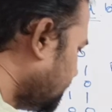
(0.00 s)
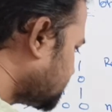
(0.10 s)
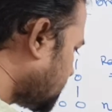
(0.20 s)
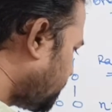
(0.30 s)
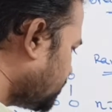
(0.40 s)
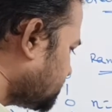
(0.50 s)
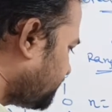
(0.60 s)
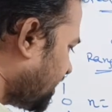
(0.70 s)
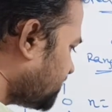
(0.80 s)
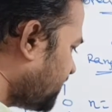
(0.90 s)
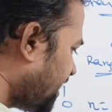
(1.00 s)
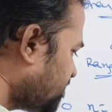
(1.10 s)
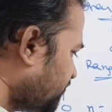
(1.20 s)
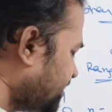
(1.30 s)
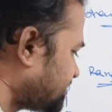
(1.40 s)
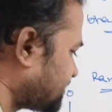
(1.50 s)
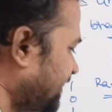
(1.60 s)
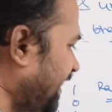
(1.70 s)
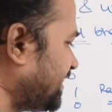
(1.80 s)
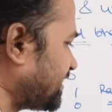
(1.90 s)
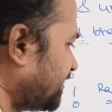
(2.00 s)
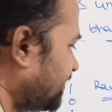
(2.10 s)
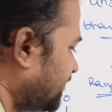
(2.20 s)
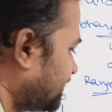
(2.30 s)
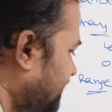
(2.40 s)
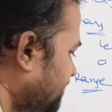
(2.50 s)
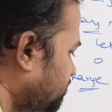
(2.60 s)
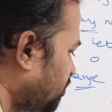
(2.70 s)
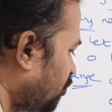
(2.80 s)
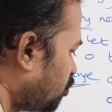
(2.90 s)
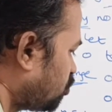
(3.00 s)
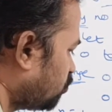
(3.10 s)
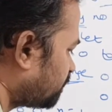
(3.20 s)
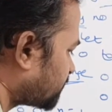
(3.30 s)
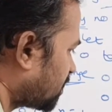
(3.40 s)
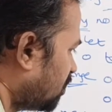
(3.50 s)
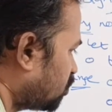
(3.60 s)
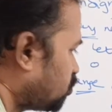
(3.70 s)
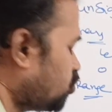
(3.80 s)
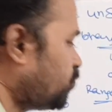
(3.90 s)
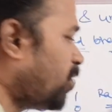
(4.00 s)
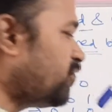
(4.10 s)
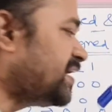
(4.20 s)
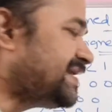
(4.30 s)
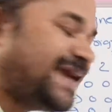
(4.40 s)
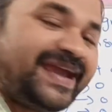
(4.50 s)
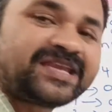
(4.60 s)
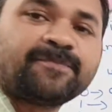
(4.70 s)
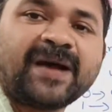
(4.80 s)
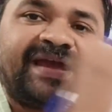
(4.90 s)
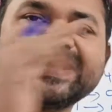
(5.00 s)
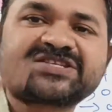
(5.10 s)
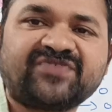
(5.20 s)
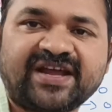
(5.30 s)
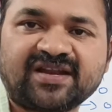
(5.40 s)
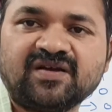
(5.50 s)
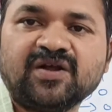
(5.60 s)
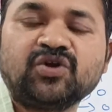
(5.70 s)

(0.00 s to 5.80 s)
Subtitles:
Suppose if n value is 8, then 0 to 2 power 8 minus 1.